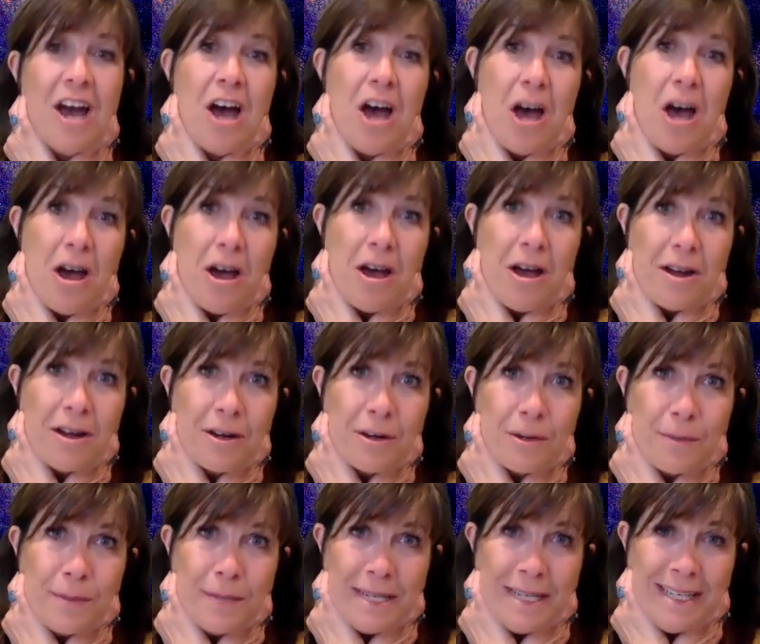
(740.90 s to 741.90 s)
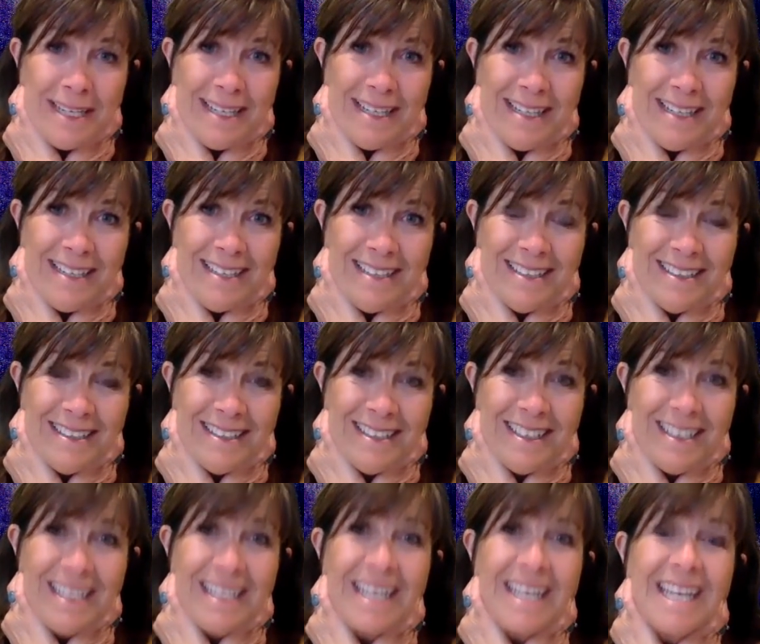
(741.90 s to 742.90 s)
harmony,
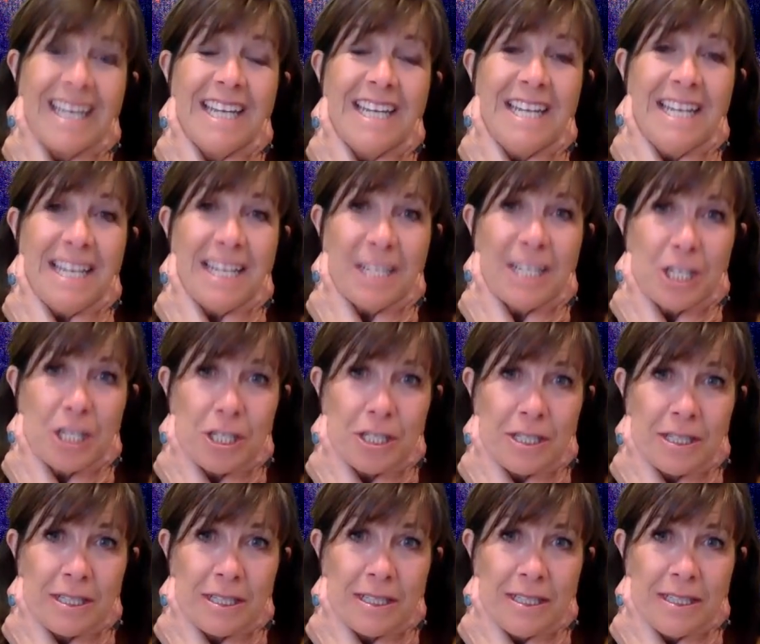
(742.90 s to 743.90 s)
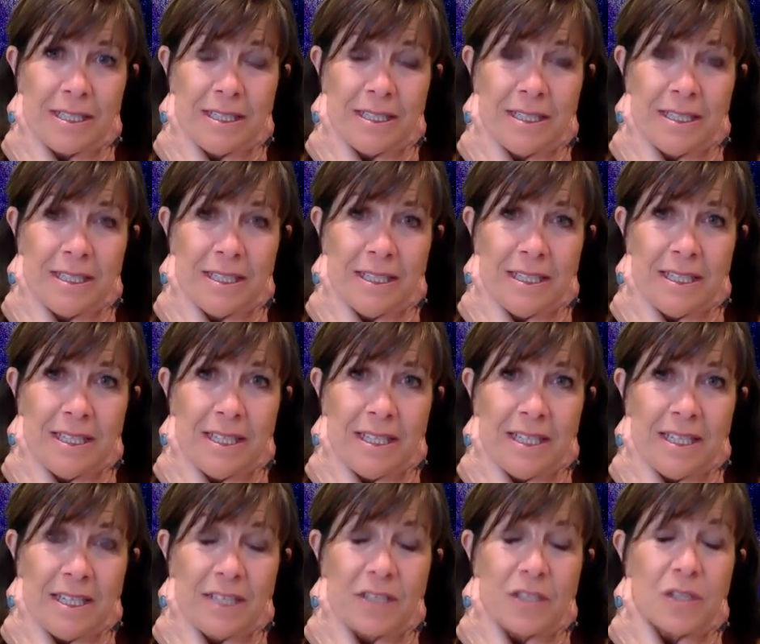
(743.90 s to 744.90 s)
connection?
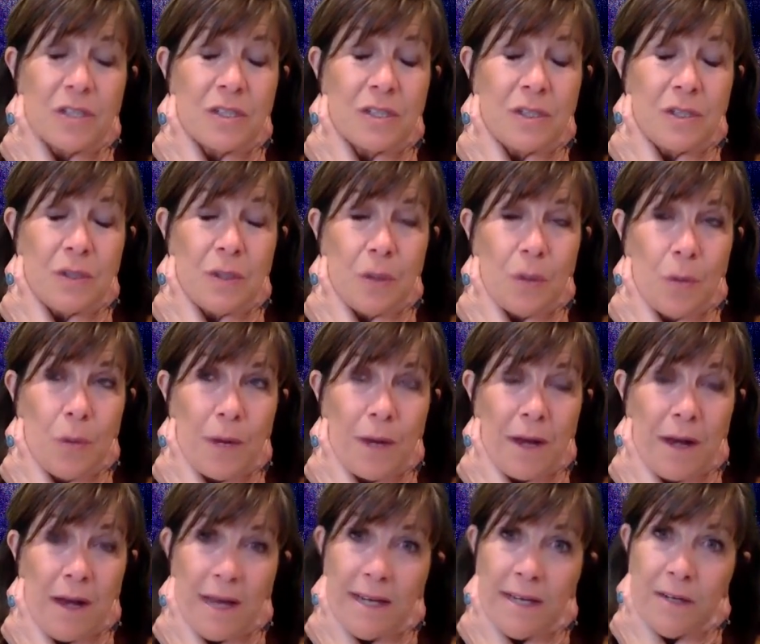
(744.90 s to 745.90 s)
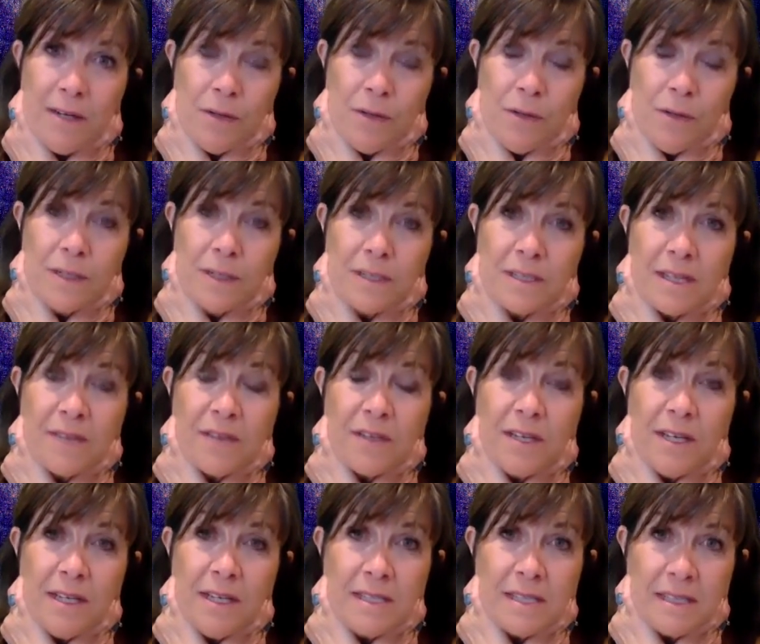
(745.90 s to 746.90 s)
So, what I noticed on the
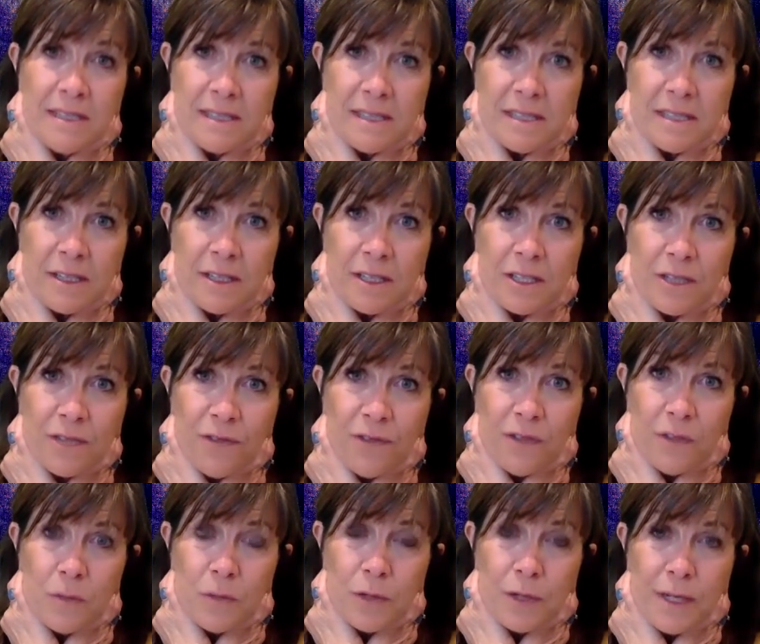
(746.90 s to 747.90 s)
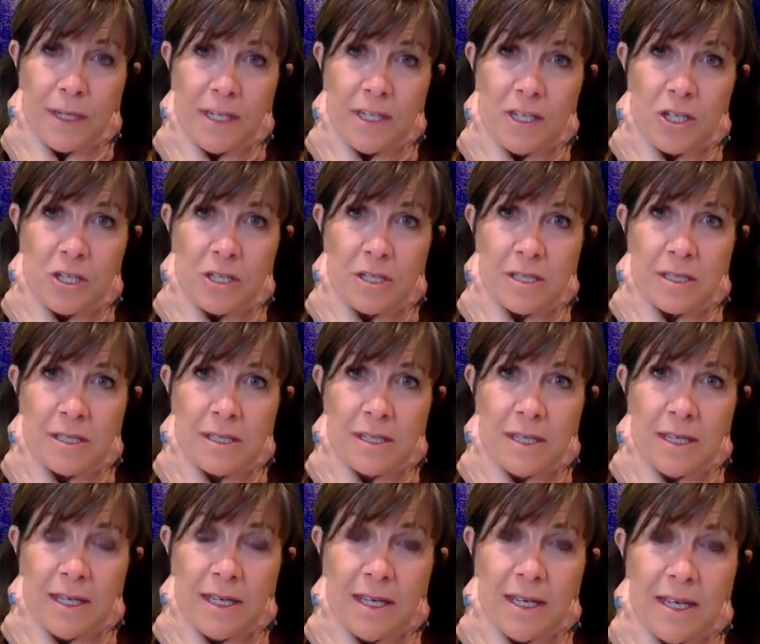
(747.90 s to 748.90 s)
days I started to feel more anxious,
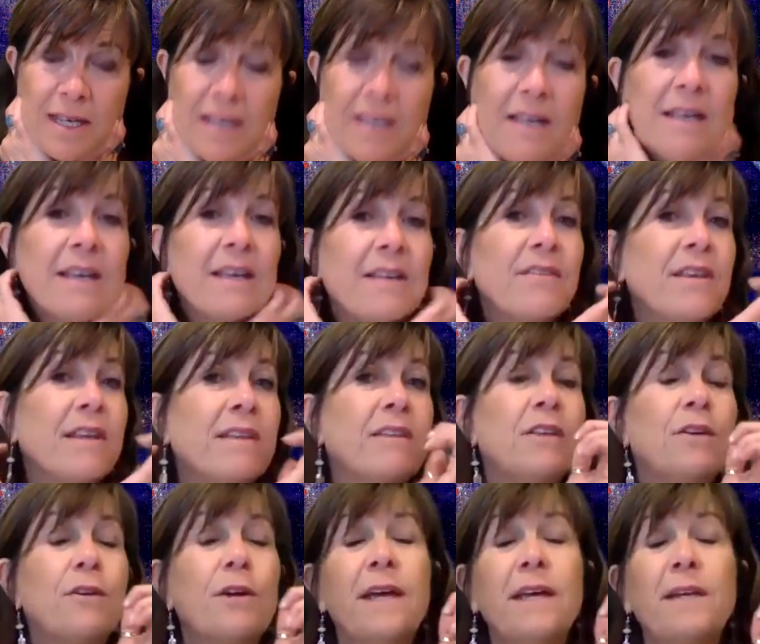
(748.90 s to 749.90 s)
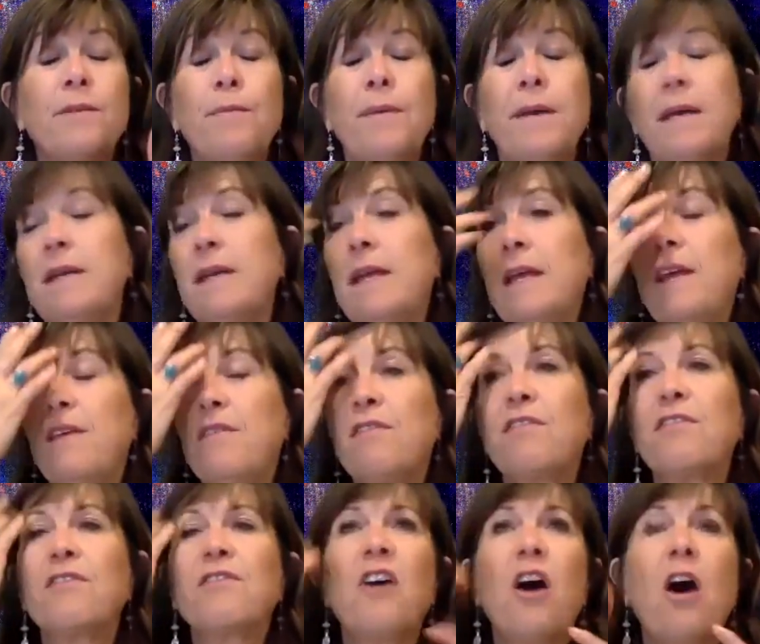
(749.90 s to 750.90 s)
that there had been a
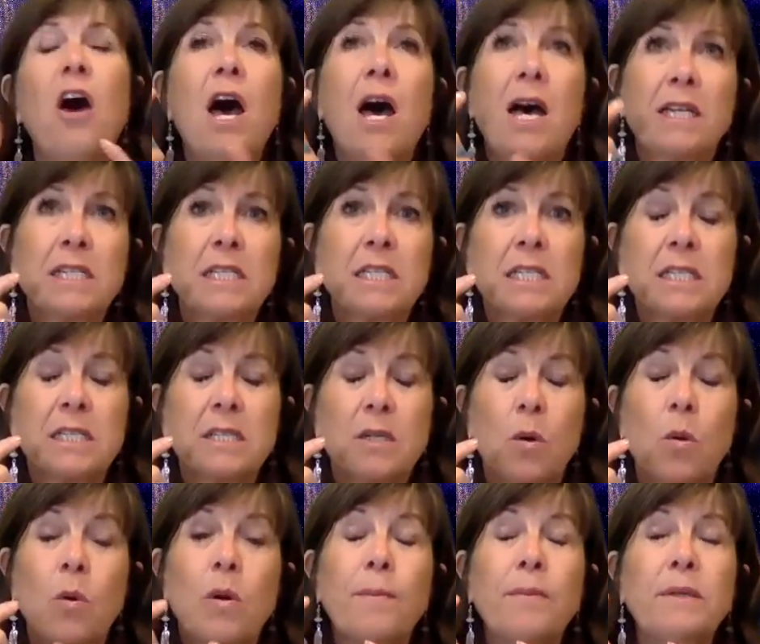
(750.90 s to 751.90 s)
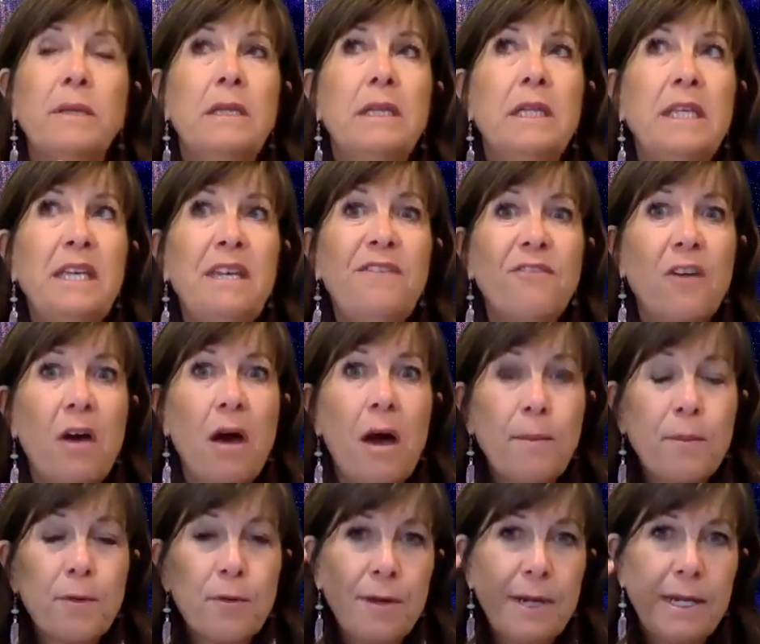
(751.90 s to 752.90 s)
thought or a belief
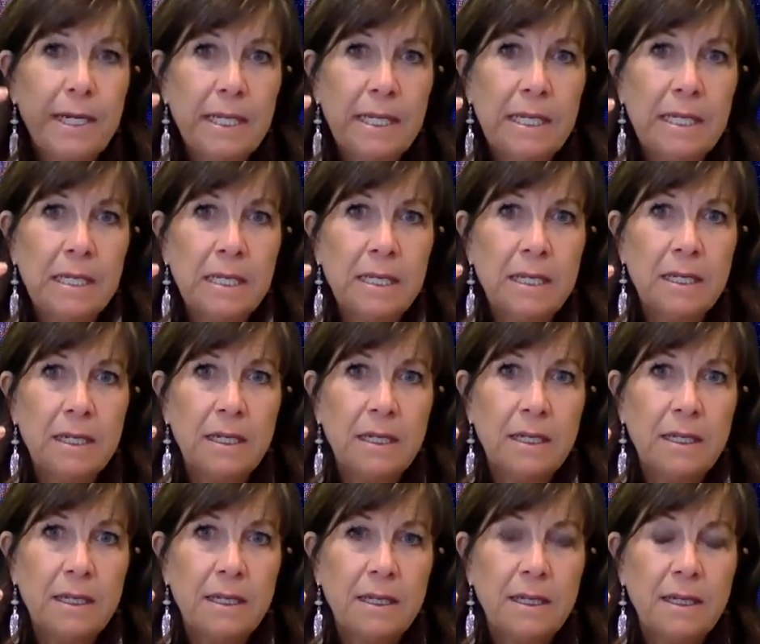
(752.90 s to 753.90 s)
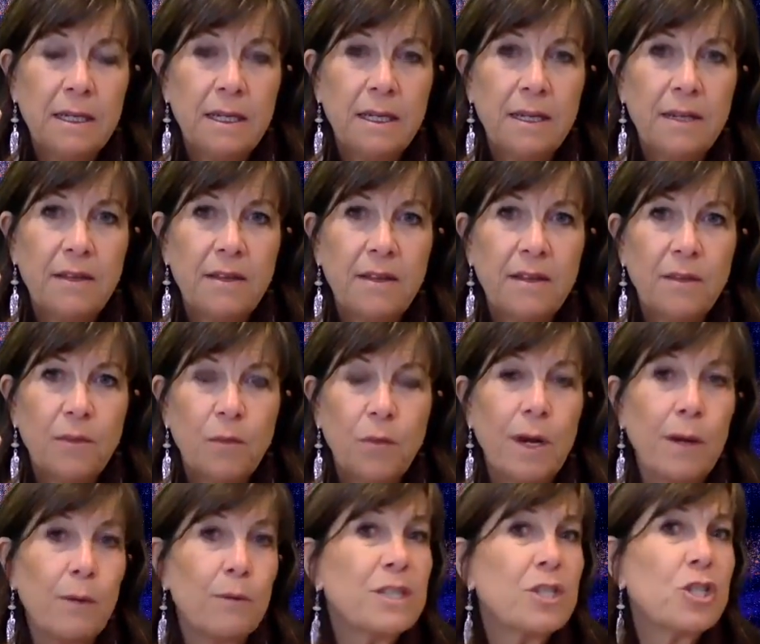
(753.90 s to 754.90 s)
operating
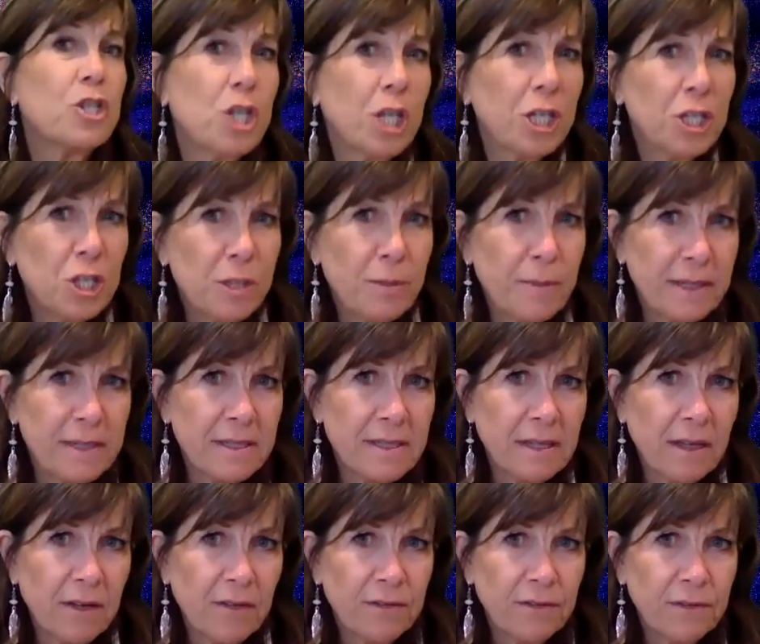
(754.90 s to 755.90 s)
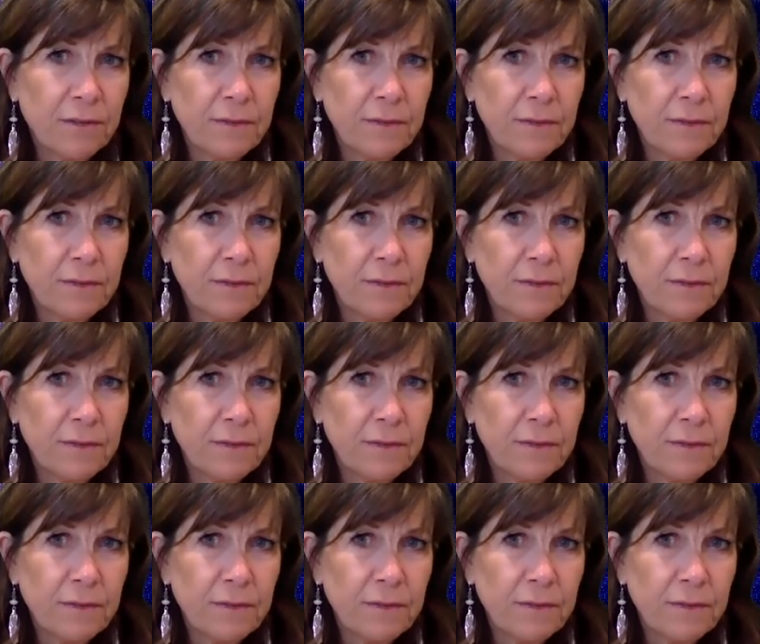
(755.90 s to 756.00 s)
where I was judging myself.